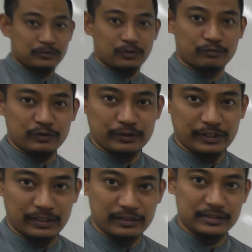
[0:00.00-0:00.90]
hopefully you
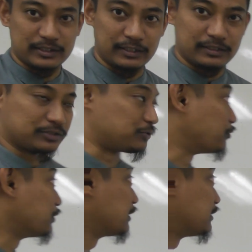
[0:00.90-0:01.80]
can understand this
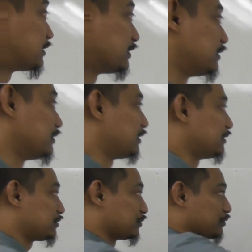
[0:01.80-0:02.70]
drawing in 3D,
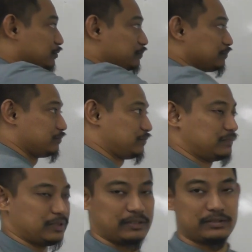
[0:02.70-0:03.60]
right? So
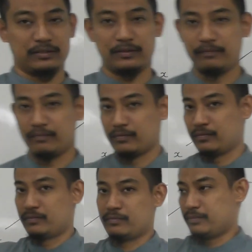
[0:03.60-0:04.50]
like
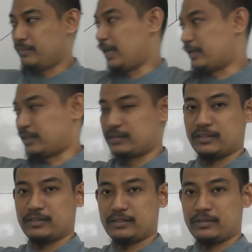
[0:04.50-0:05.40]

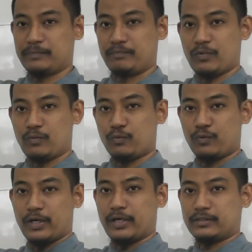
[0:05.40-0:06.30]
x-axis,
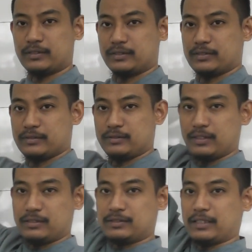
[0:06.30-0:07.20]
y-axis,
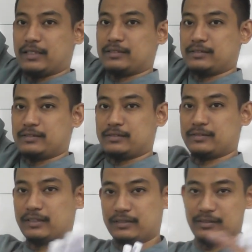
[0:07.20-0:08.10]
and z-axis,
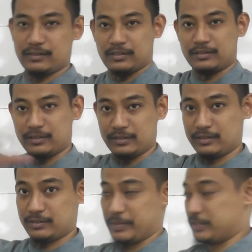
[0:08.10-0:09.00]
right? It's a
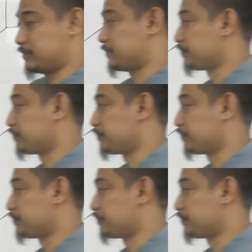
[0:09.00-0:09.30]
3D space.